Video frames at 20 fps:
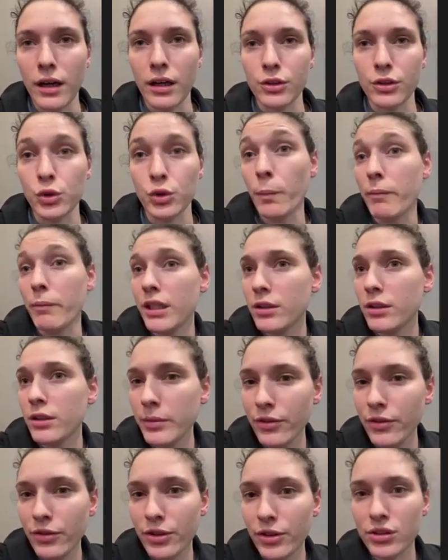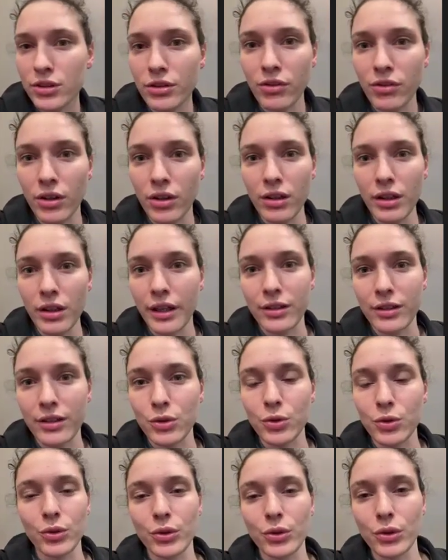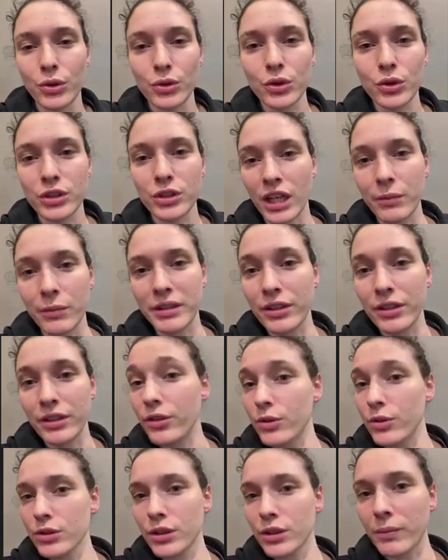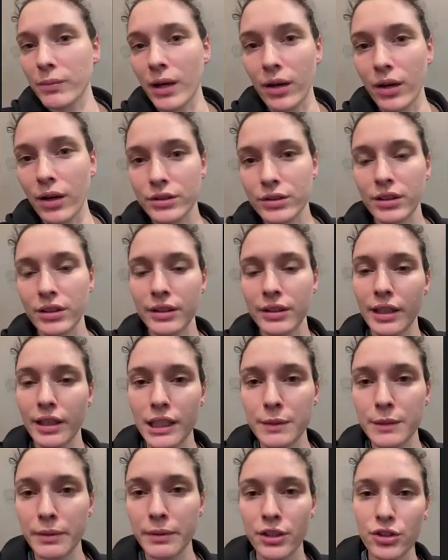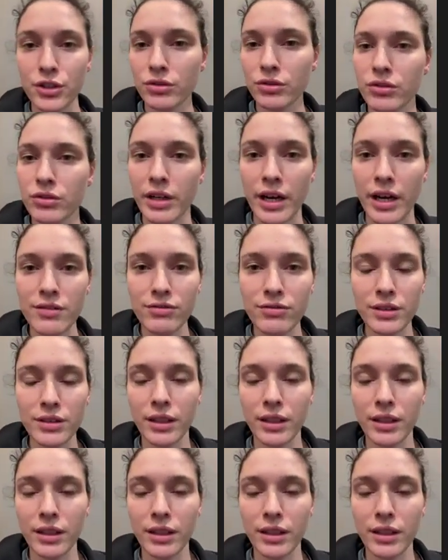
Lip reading: to meet me first of all and to tell me the news about the expansion draft.